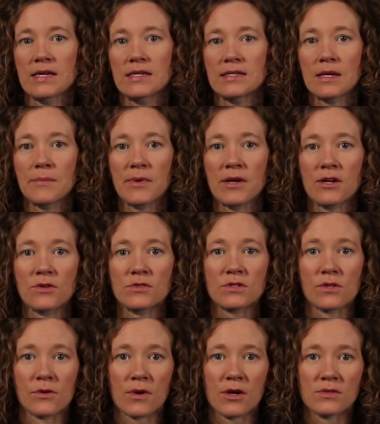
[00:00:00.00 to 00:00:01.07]

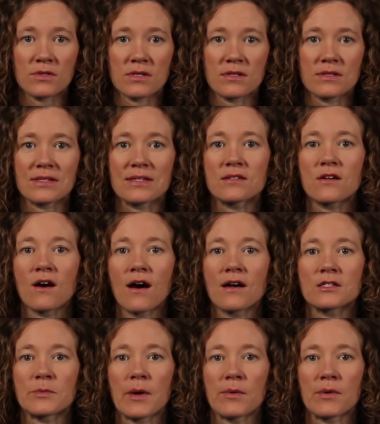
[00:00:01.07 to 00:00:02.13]
Tympanosclerosis is
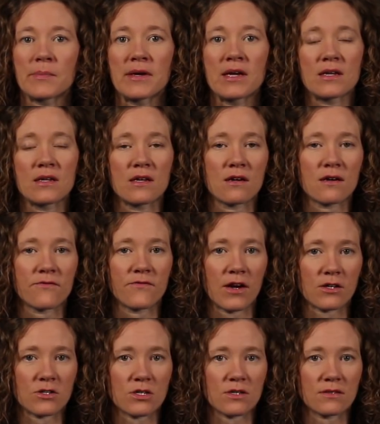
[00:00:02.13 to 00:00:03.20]
caused by repeated ear
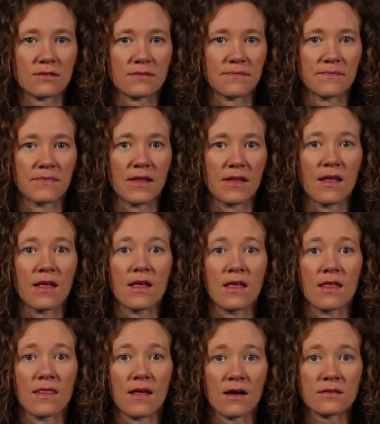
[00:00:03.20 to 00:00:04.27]
infections.
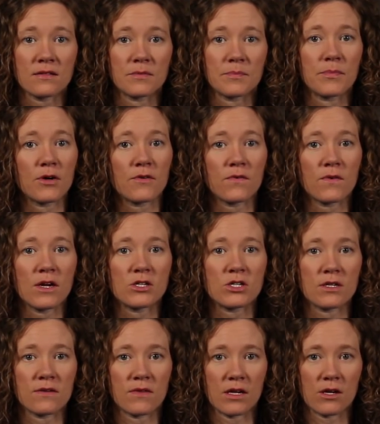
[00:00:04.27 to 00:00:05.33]
Thus, perforation
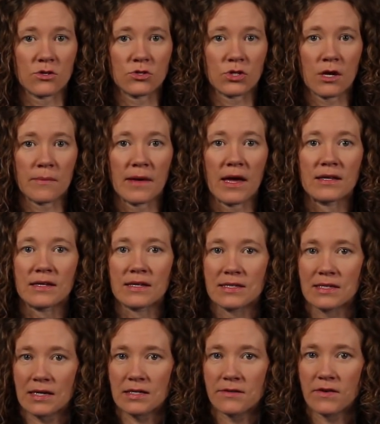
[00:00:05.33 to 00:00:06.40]
of the eardrum and
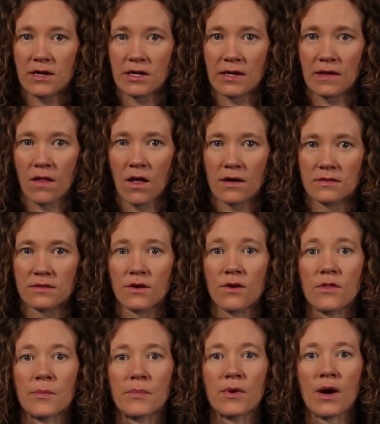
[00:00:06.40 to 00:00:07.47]
conductive hearing loss are
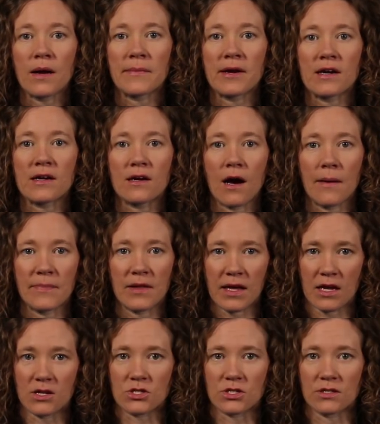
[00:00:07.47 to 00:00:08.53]
the primary
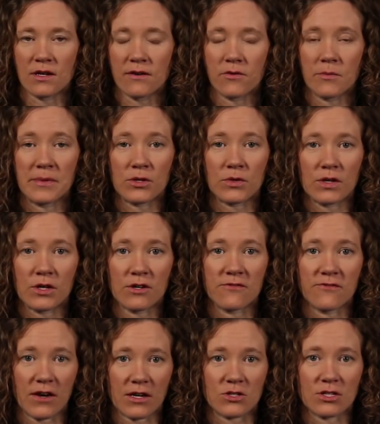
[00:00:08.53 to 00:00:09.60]
complication of a middle ear
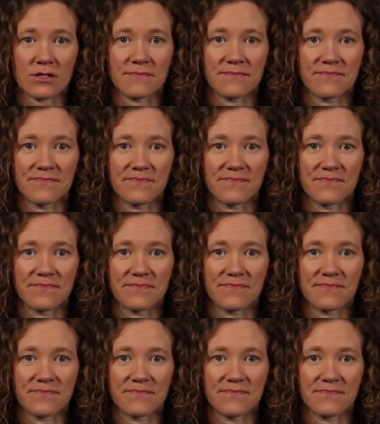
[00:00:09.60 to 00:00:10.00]
infection.